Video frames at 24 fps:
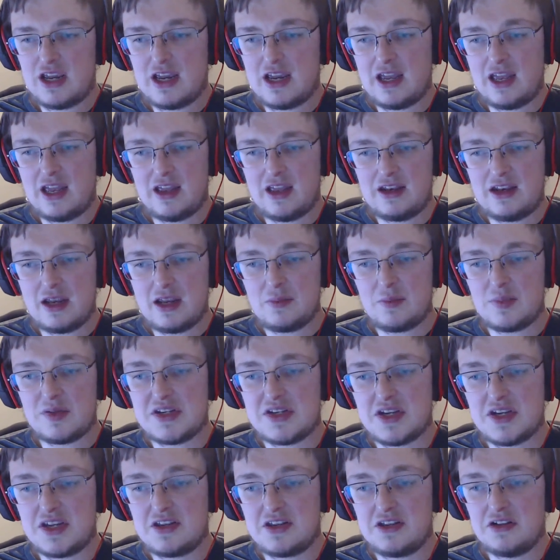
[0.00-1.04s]
and in
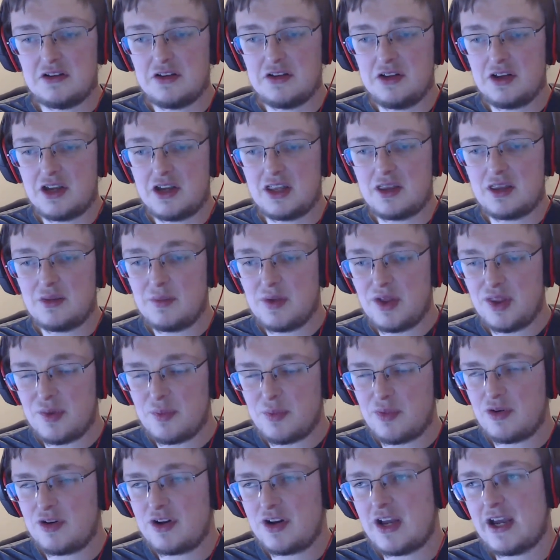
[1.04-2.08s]
particular look at the
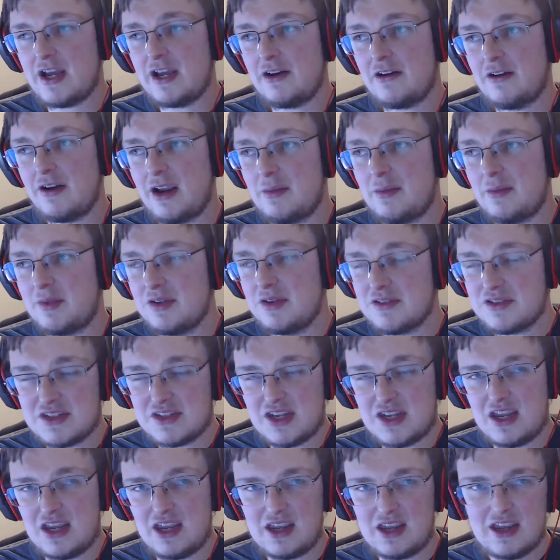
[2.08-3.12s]
motherboard diagram, you'll
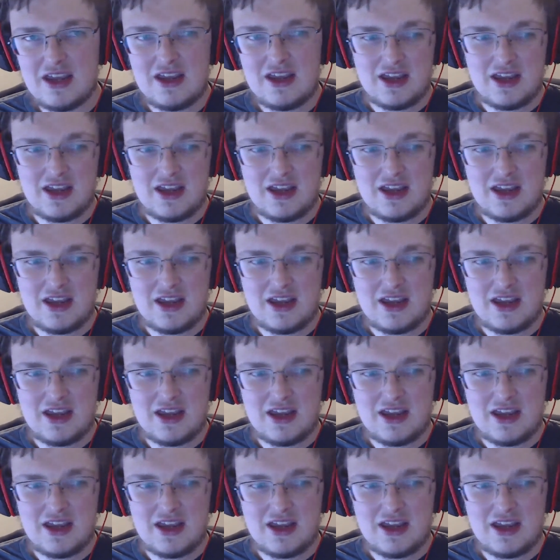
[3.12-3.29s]
see